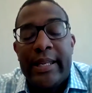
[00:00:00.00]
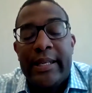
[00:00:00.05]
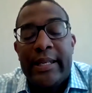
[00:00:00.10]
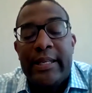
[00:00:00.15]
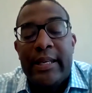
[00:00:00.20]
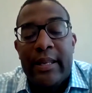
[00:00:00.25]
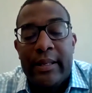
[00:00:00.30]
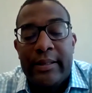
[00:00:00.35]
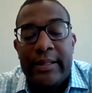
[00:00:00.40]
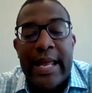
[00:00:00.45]

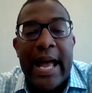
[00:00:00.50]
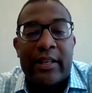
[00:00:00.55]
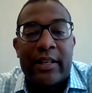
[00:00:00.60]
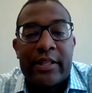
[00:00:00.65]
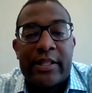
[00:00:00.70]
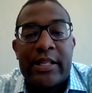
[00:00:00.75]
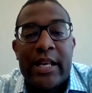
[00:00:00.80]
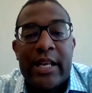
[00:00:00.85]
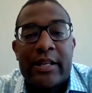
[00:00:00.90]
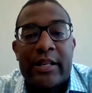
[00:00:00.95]
in the
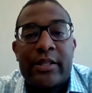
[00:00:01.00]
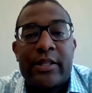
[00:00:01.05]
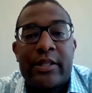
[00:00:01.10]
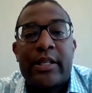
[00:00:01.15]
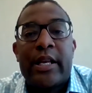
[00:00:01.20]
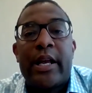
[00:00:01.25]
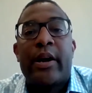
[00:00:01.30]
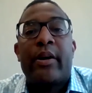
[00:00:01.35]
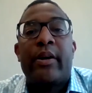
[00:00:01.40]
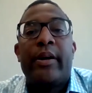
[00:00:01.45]
Dallas,
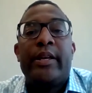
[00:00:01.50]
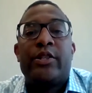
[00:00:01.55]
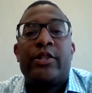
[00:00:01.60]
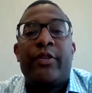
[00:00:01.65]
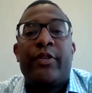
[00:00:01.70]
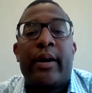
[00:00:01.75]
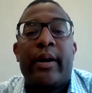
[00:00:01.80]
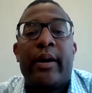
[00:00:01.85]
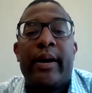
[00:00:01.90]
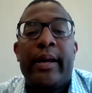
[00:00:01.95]
Texas area
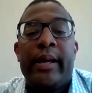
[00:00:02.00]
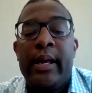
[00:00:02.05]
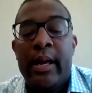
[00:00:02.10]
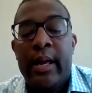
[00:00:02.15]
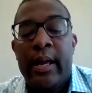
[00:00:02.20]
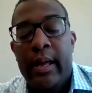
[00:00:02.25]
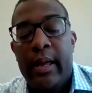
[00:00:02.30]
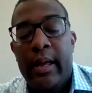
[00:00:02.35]
is very